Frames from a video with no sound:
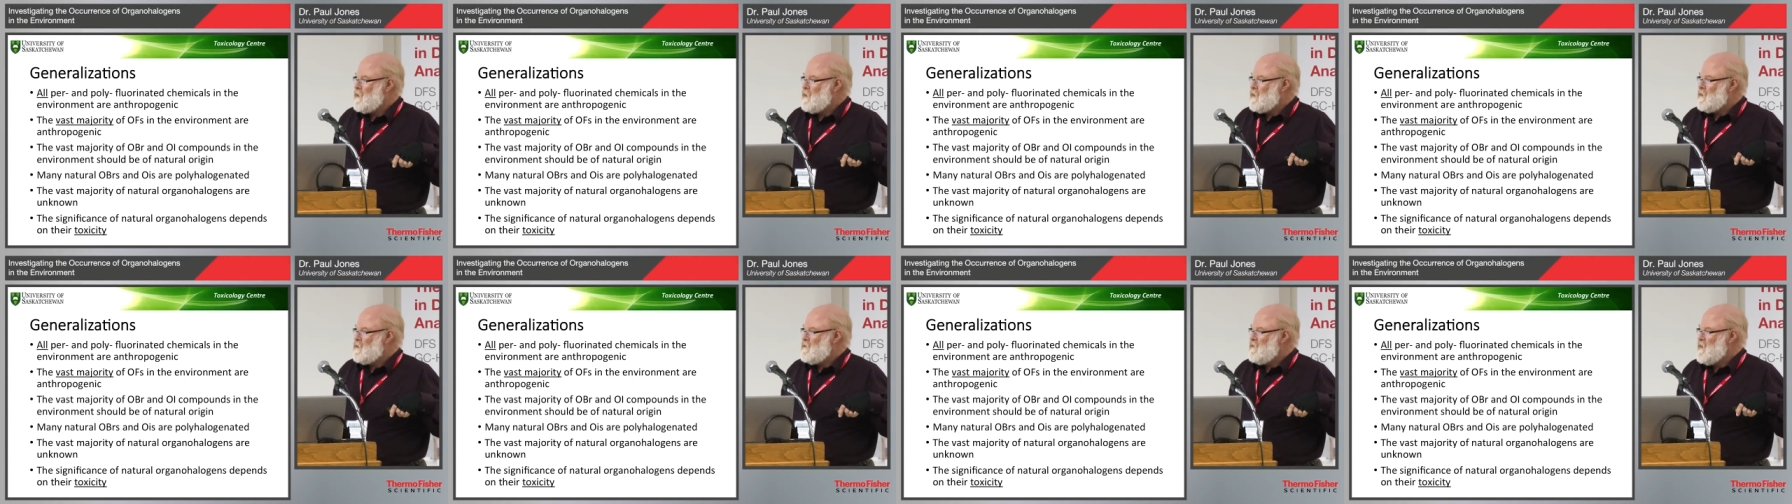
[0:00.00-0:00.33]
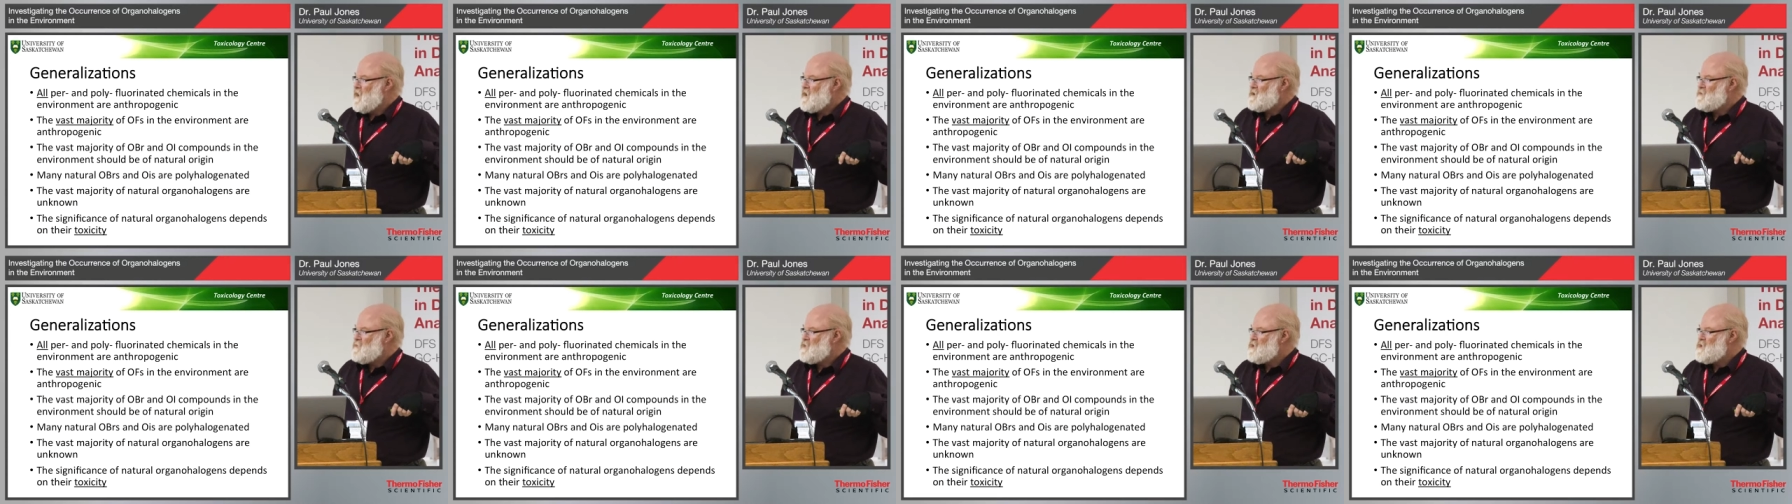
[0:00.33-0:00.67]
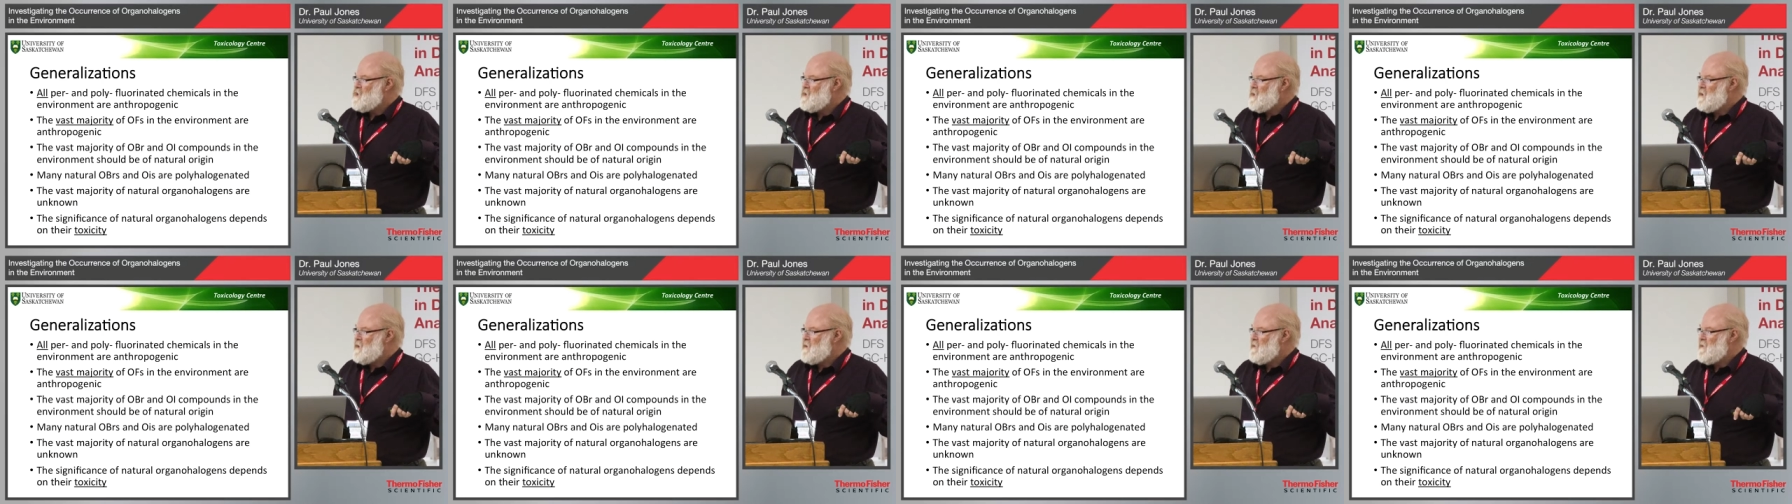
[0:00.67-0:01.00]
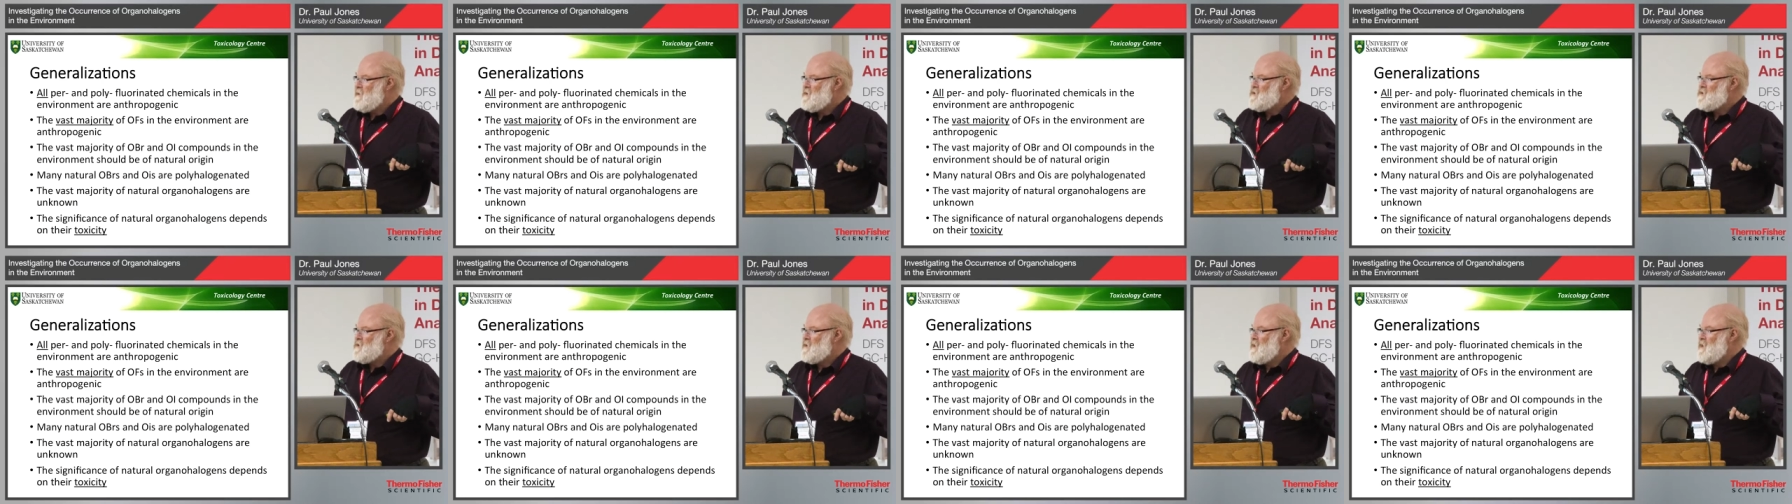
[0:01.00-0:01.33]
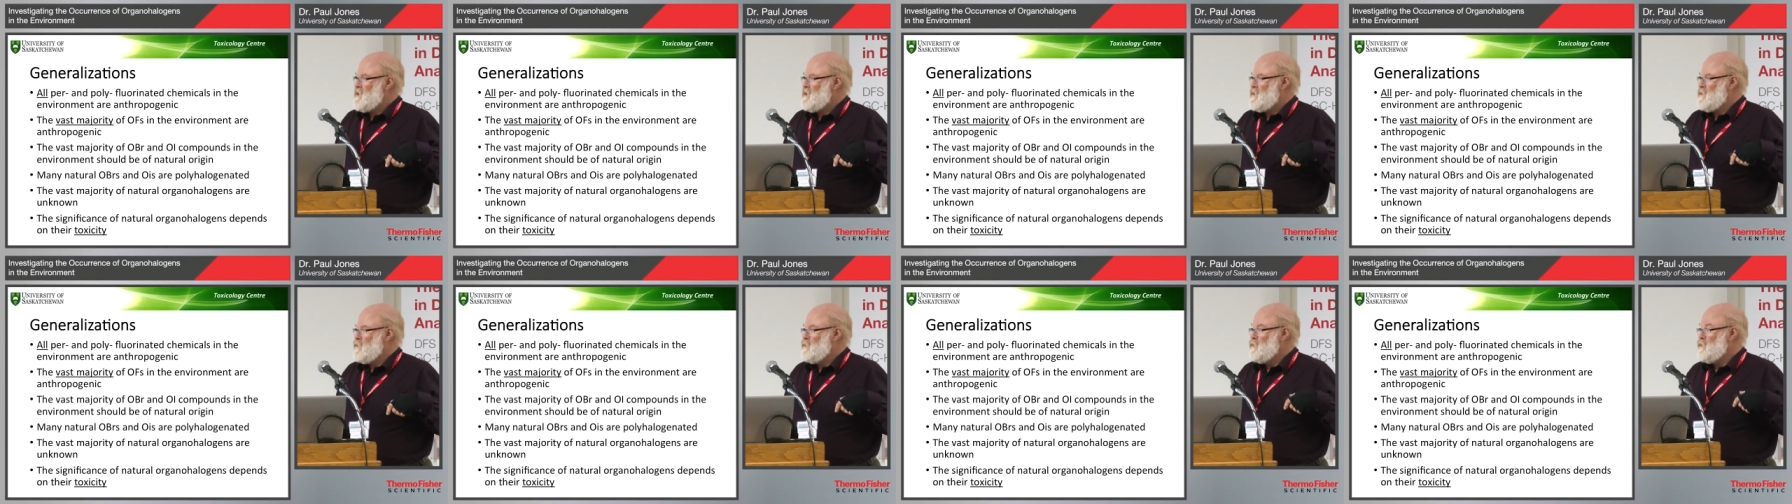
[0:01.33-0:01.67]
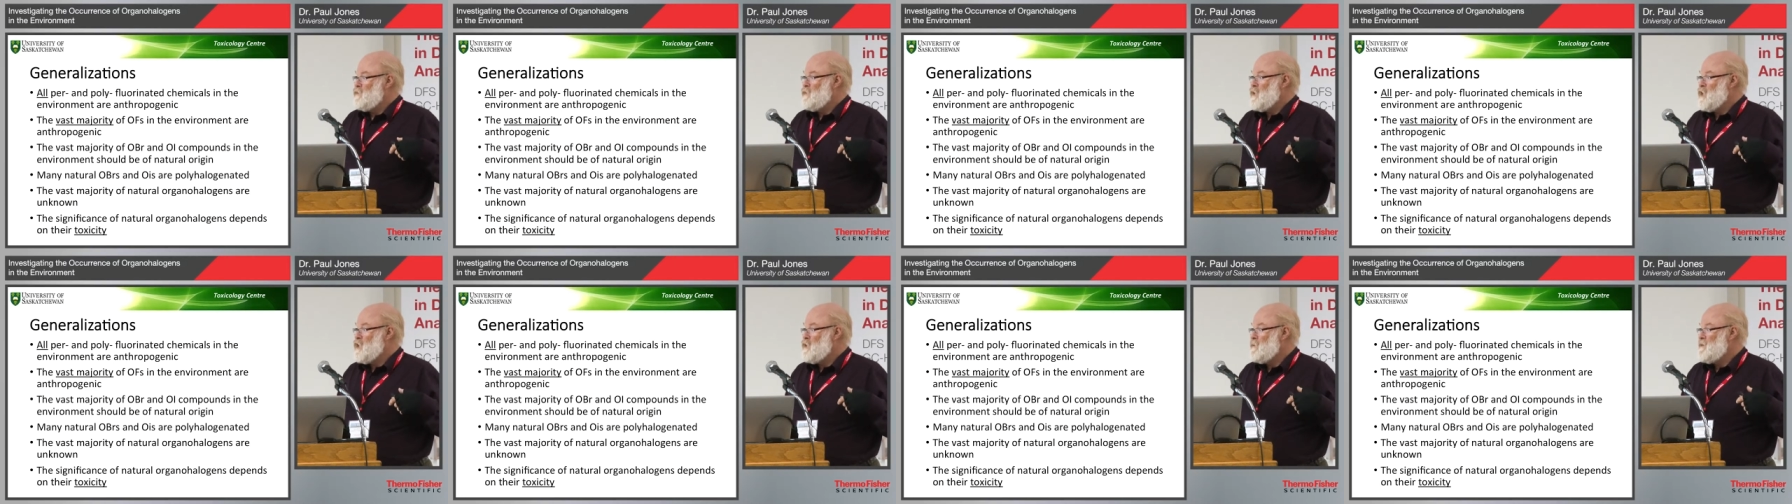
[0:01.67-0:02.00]
The vast majority of these
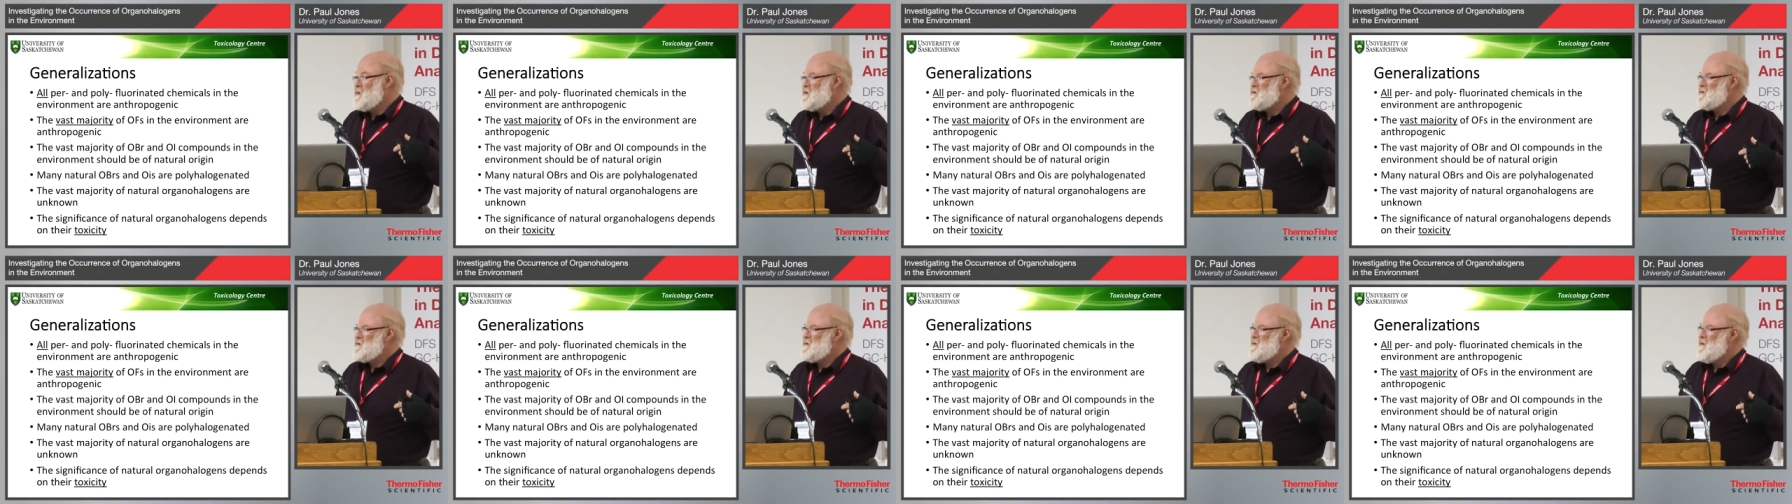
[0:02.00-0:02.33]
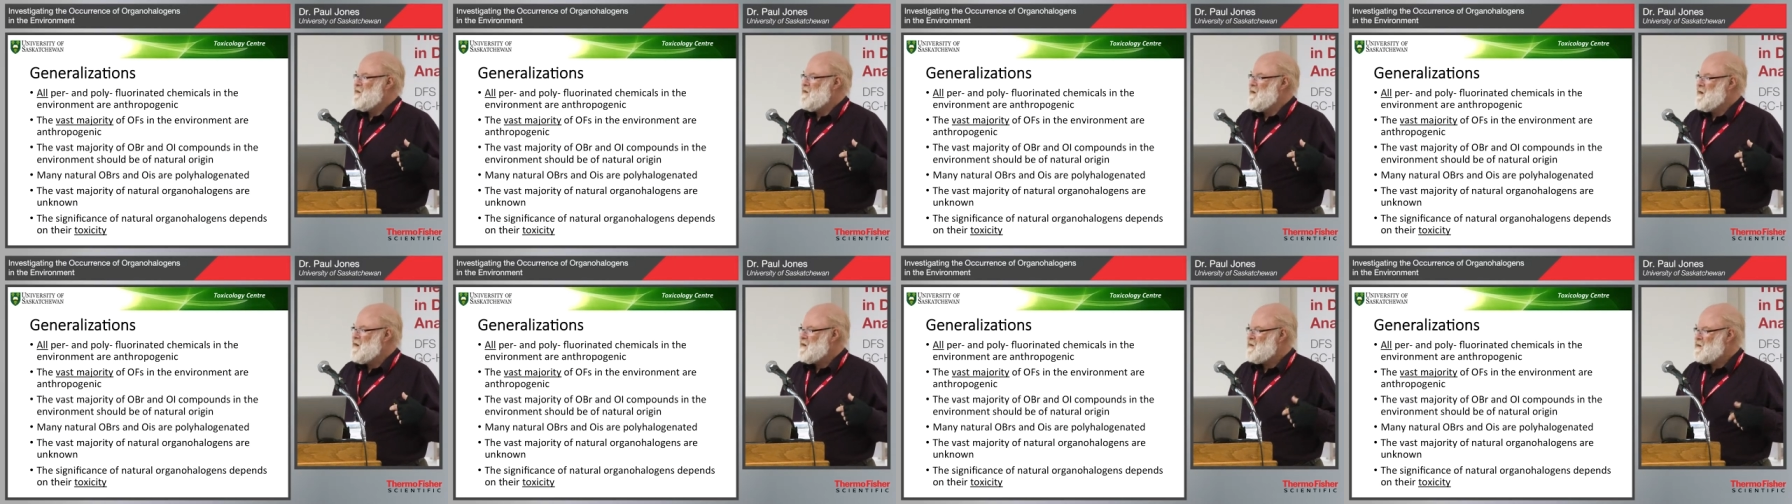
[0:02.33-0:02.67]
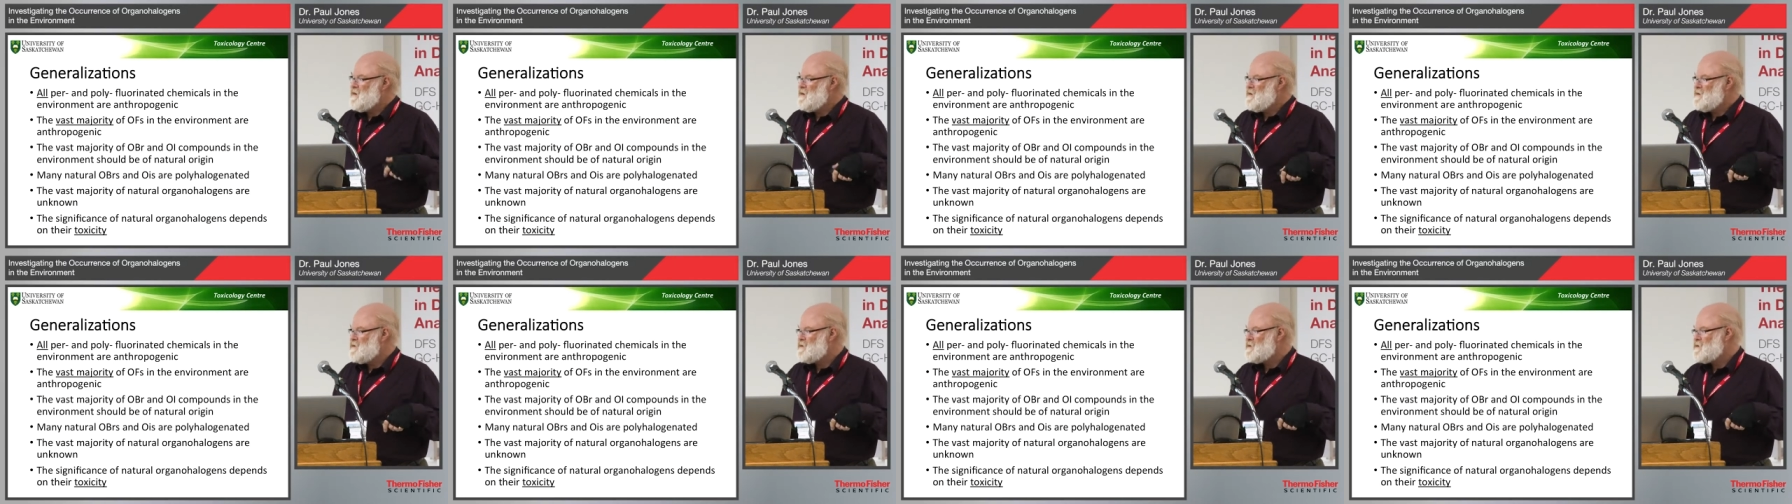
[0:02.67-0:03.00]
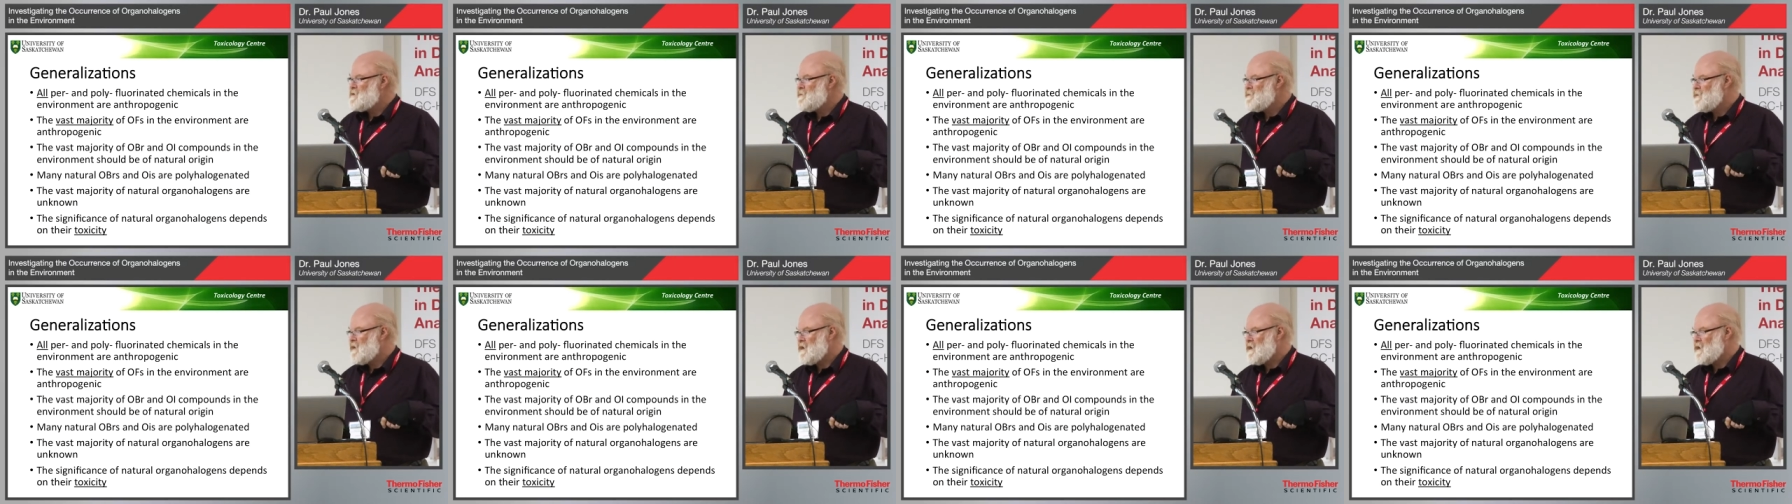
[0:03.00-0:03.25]
organobromines and iodines